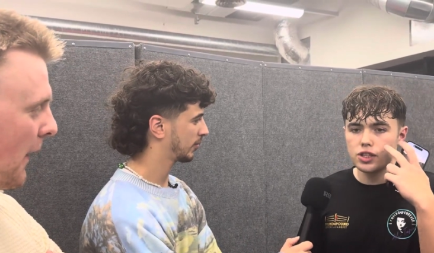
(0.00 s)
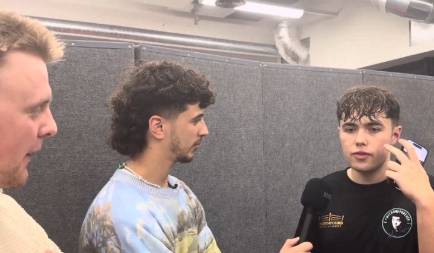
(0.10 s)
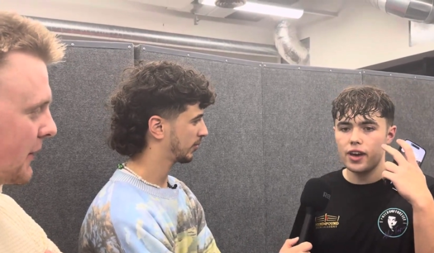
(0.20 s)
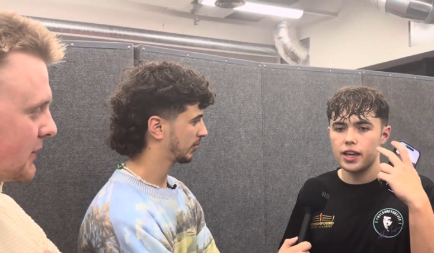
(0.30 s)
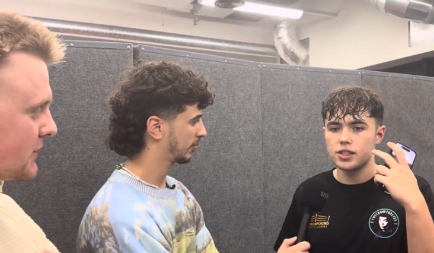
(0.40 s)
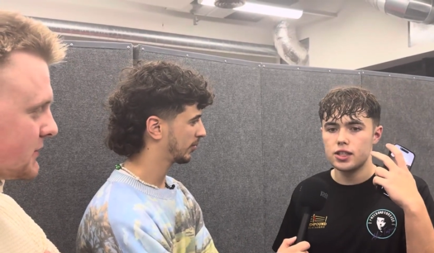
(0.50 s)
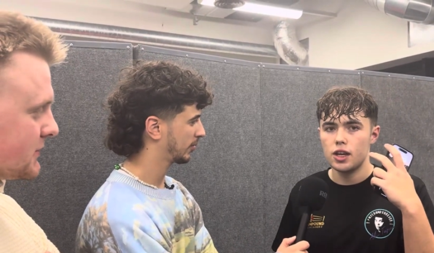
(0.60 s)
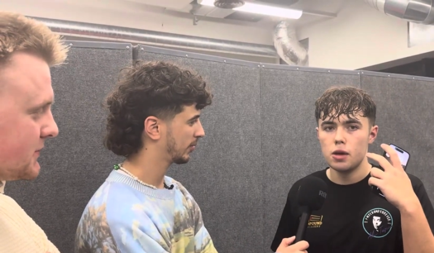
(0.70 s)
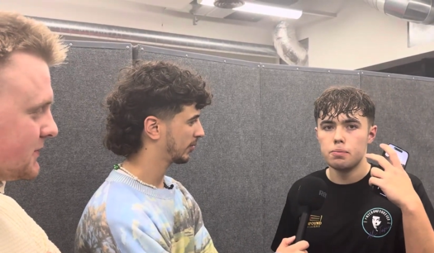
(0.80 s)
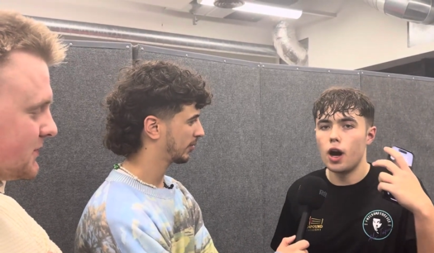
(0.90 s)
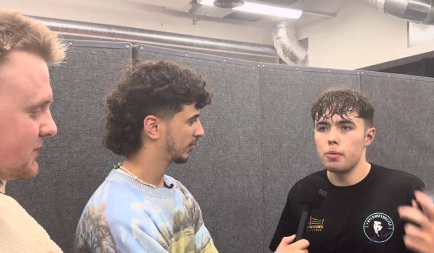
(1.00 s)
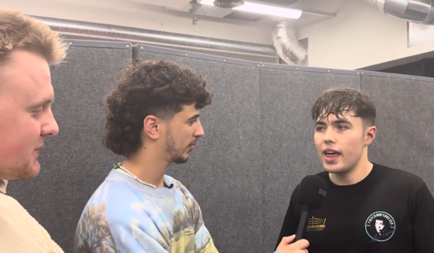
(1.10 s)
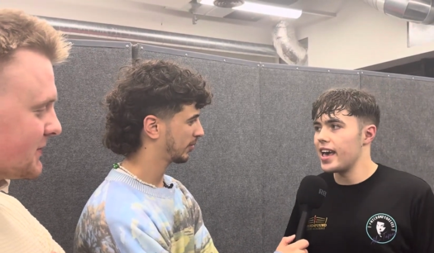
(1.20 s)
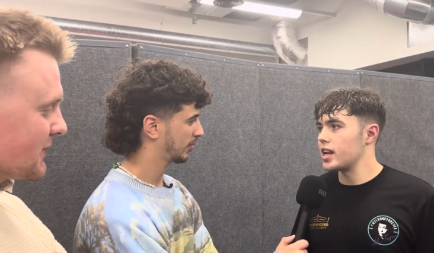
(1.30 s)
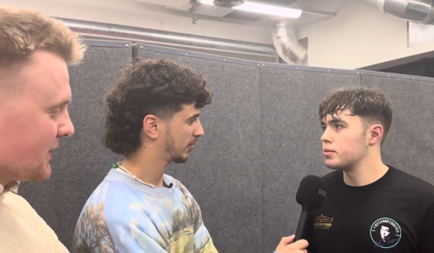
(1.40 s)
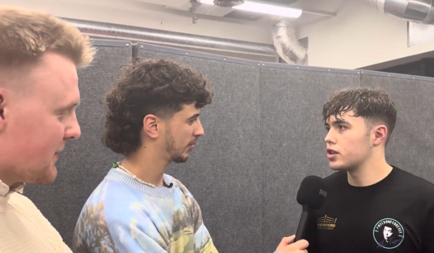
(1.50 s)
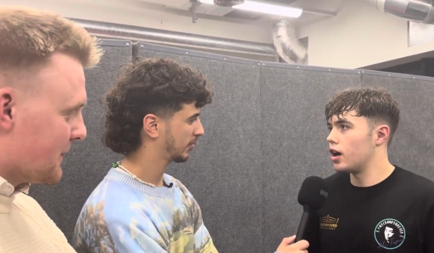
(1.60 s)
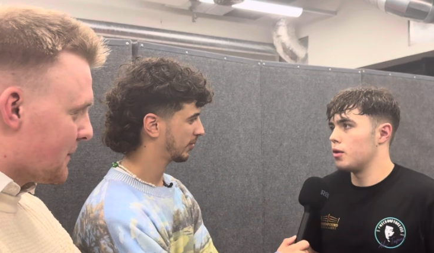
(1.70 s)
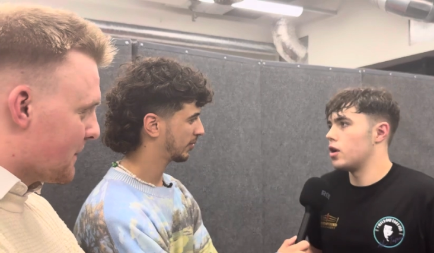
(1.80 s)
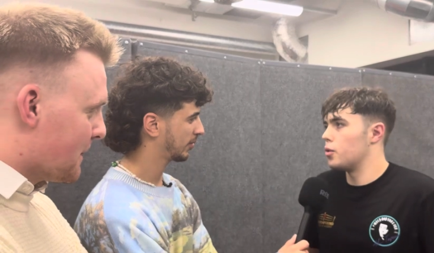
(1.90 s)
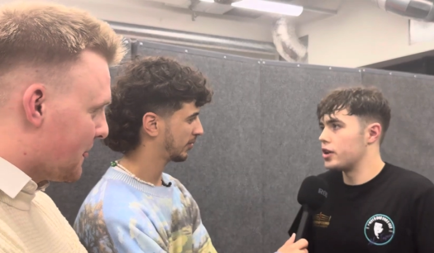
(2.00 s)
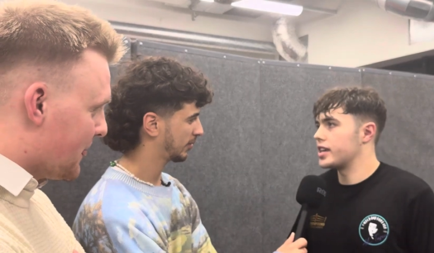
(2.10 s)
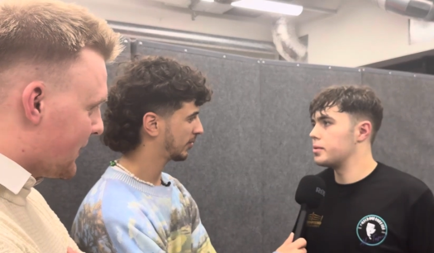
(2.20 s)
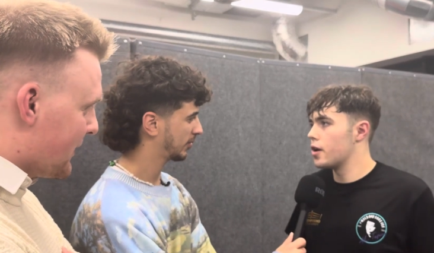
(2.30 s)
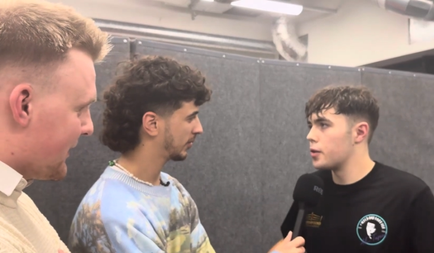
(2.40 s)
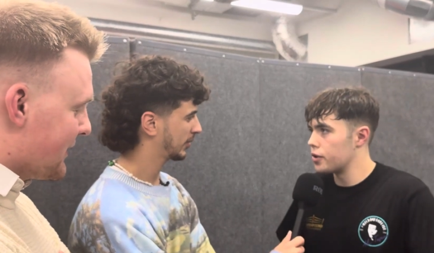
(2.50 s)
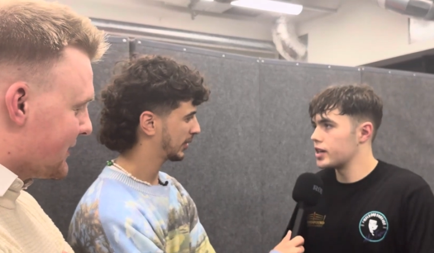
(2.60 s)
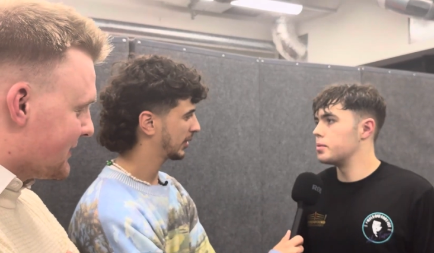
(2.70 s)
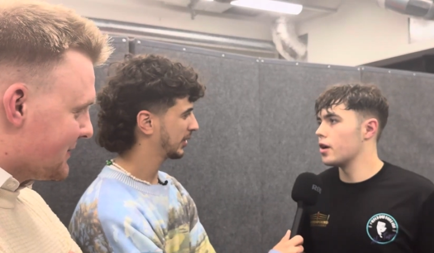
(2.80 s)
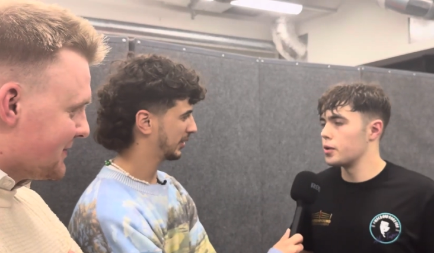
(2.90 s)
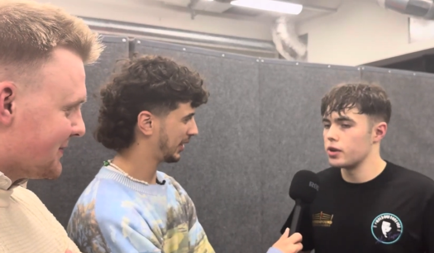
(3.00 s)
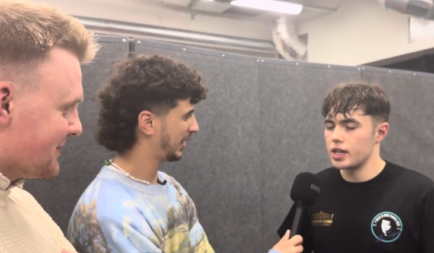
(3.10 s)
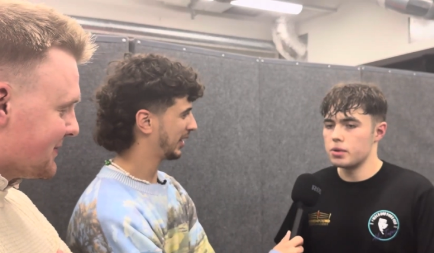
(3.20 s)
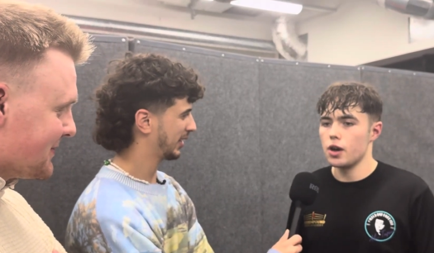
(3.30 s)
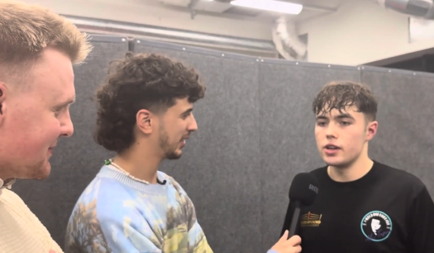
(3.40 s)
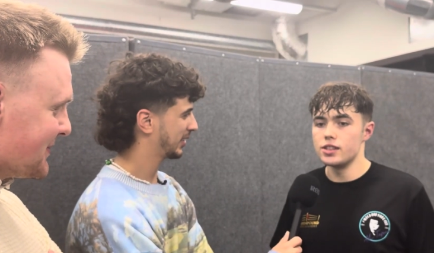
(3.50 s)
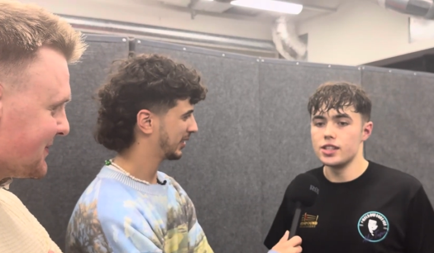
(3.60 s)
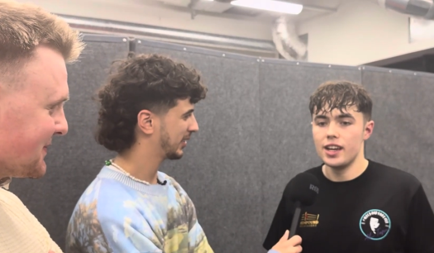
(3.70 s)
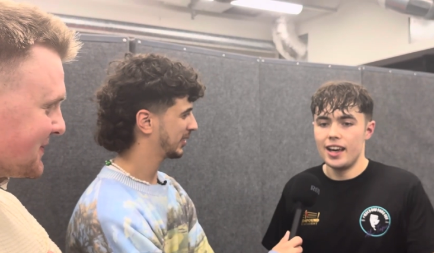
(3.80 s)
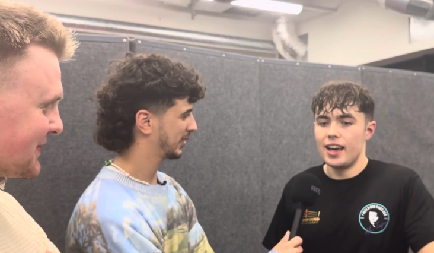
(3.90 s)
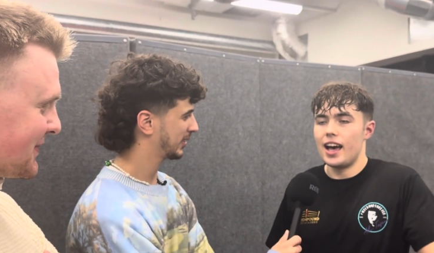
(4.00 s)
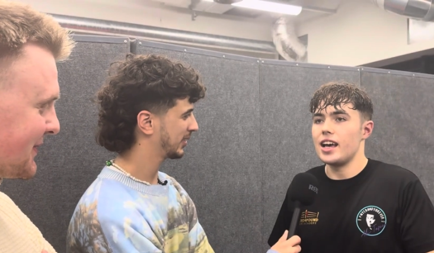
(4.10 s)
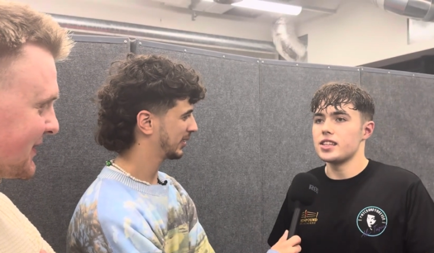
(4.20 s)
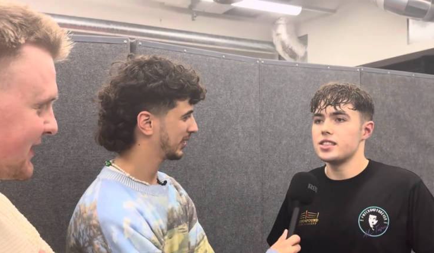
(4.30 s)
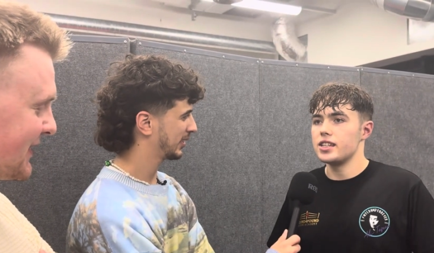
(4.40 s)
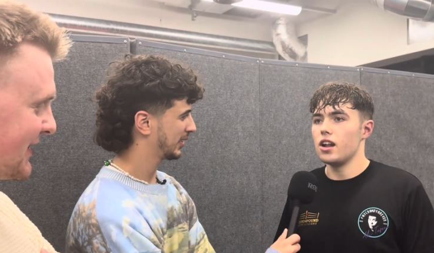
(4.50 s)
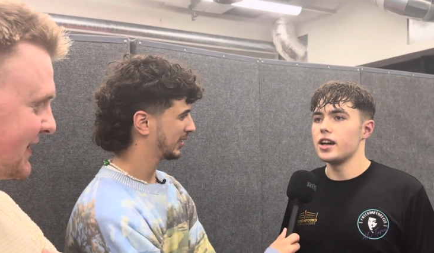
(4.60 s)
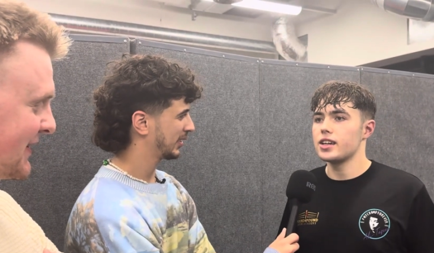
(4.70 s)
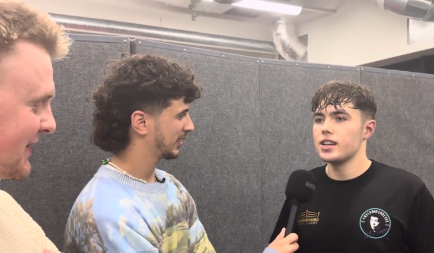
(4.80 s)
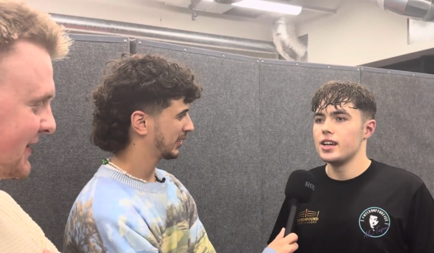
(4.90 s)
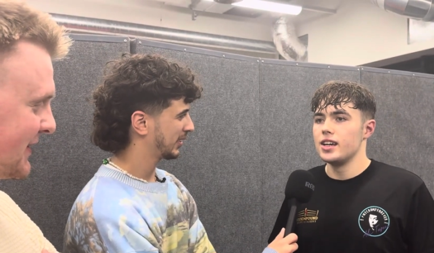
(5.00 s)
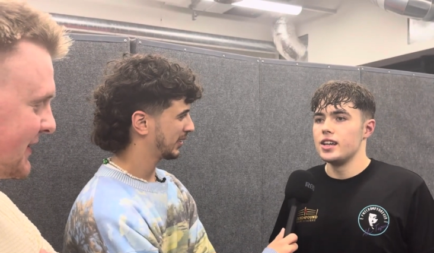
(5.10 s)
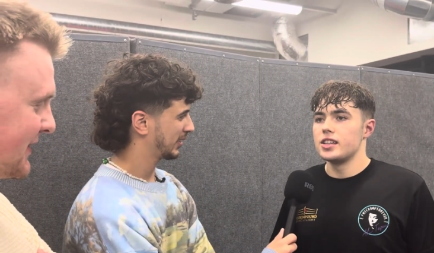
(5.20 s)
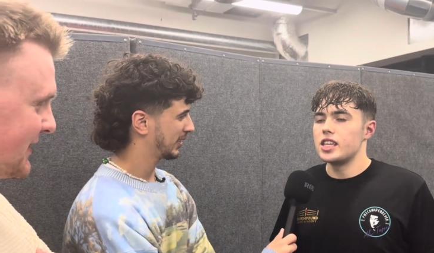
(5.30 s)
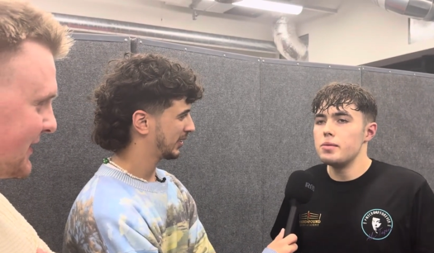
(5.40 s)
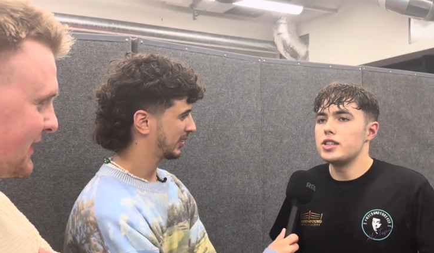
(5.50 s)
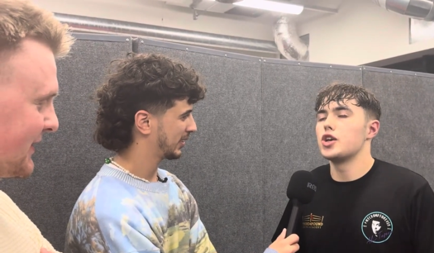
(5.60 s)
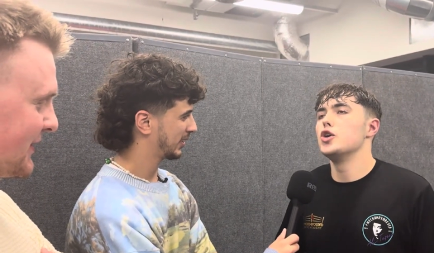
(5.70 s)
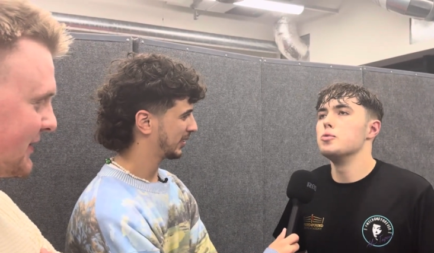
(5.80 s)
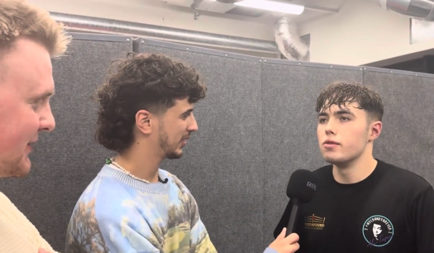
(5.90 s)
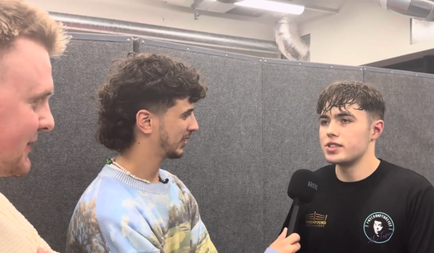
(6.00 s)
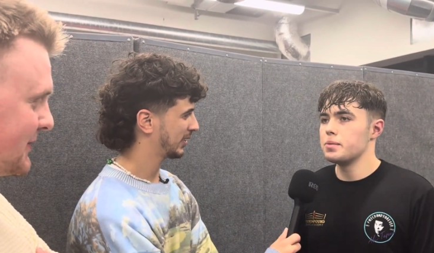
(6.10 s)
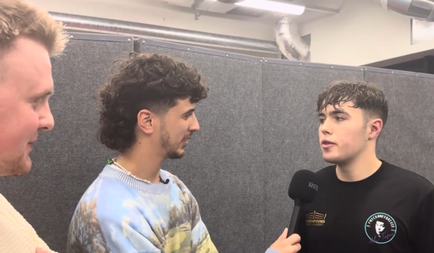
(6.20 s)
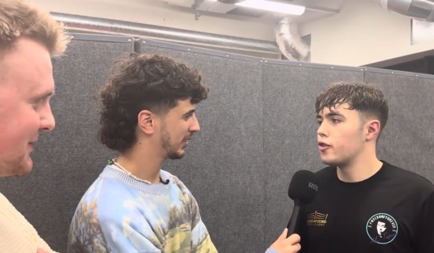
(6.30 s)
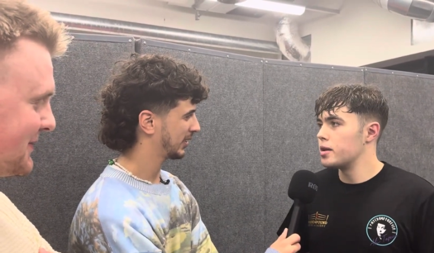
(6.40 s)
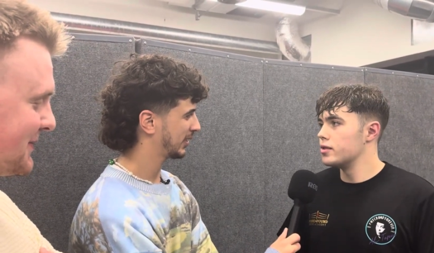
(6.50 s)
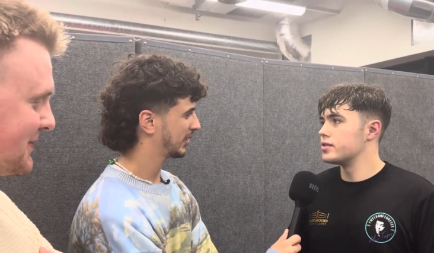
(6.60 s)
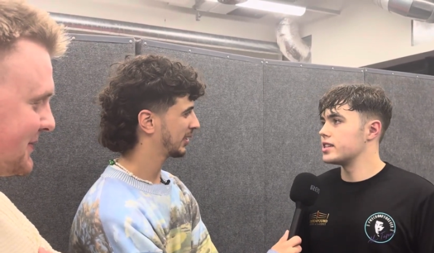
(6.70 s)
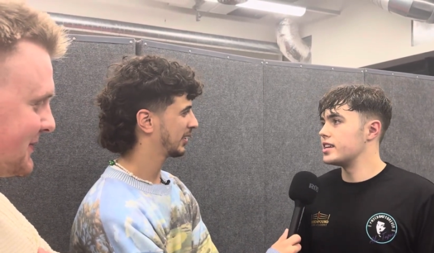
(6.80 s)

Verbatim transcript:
Speaker 1: in the face, but I'm there and I'm just like, I, I want to keep going, I want to keep going, I want to yeah. keep going. And as I said, like, give me two months, give me three months,